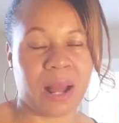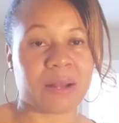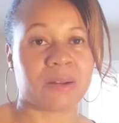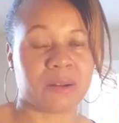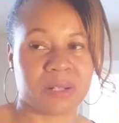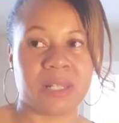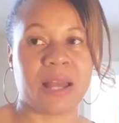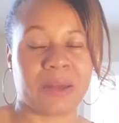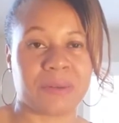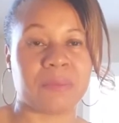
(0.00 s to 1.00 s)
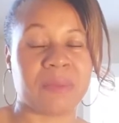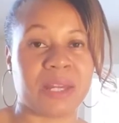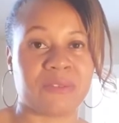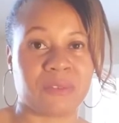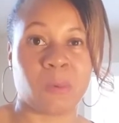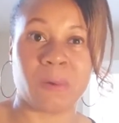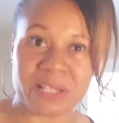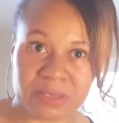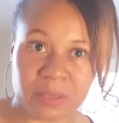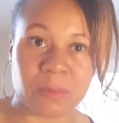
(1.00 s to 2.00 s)
I heard he got on a man for
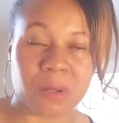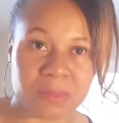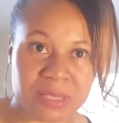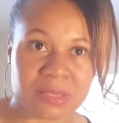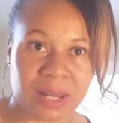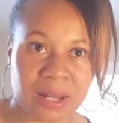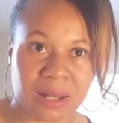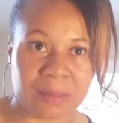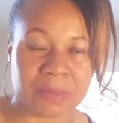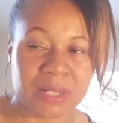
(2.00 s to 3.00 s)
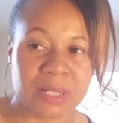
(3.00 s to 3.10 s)
wasting a woman's time,